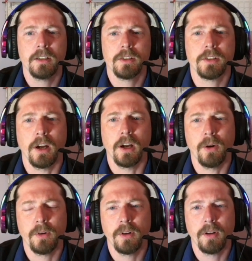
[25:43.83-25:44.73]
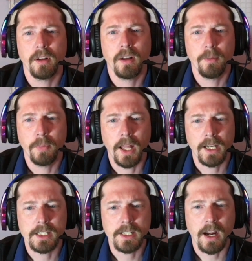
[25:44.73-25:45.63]
So, black
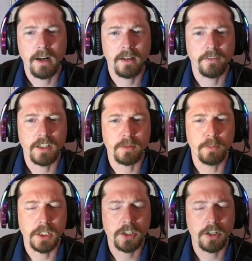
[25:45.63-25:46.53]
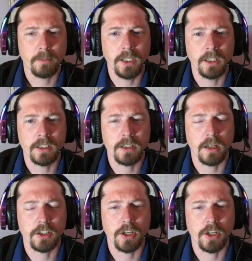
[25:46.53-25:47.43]
is tired of this bishop being
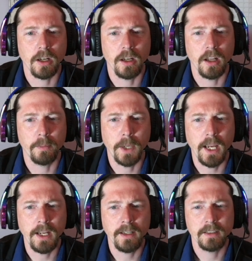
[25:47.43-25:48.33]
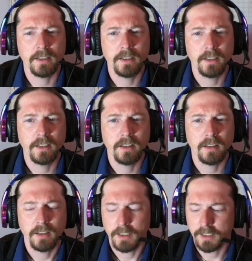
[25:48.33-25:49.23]
such a pain.
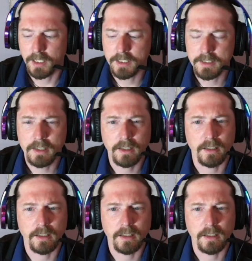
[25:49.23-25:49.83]
Kicks it.